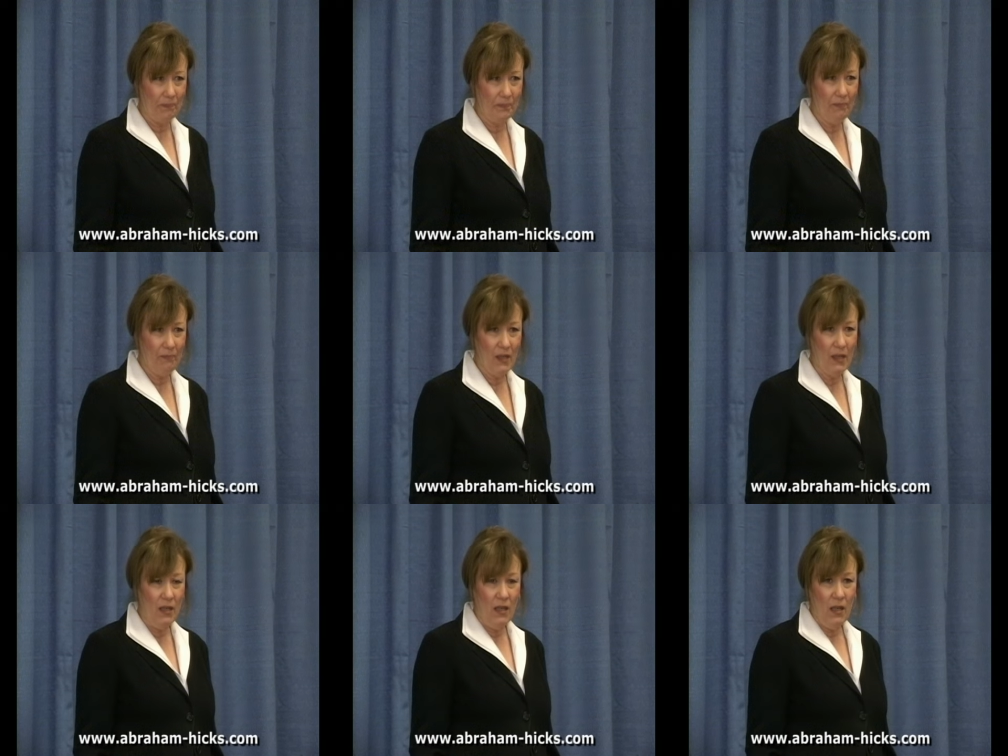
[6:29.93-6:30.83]

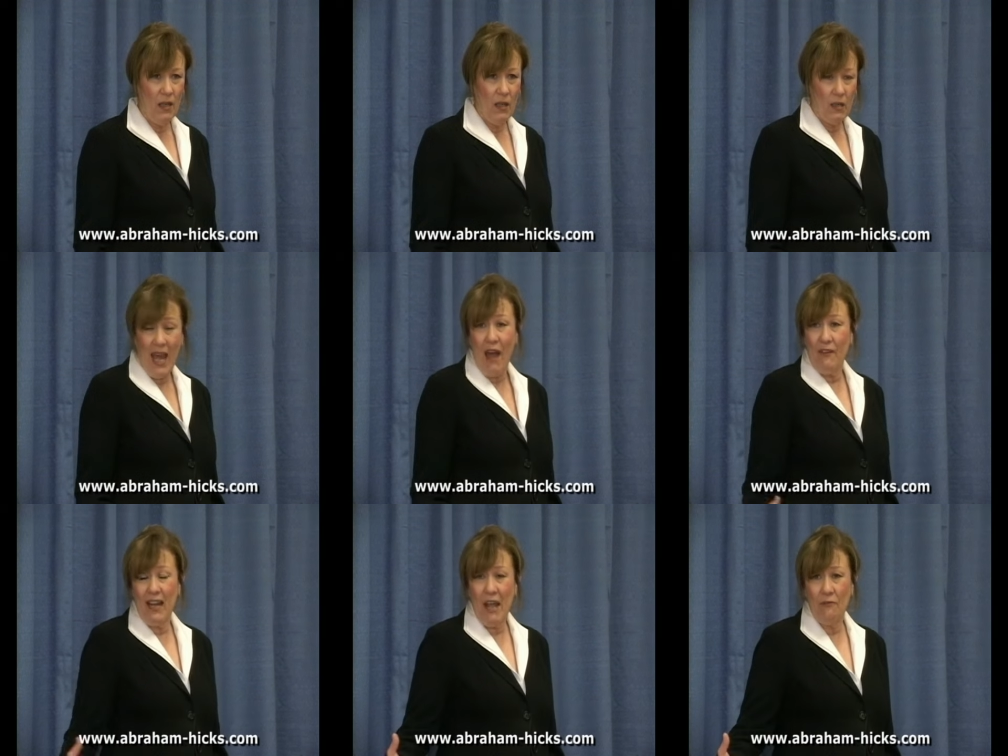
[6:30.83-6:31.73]
to
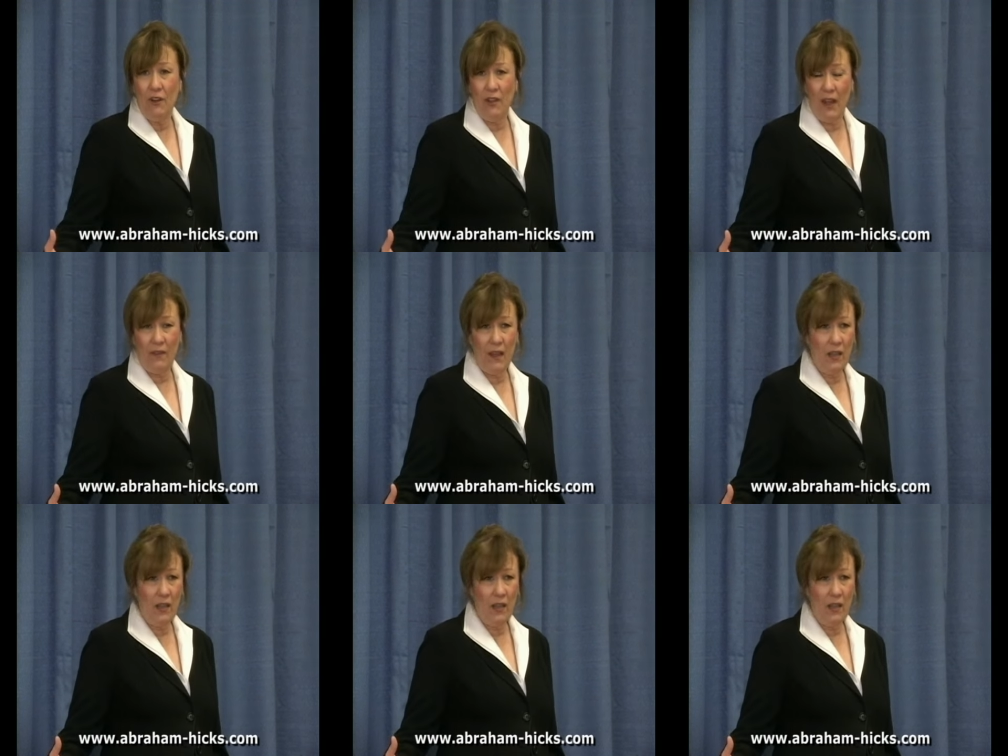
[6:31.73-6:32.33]
having everything that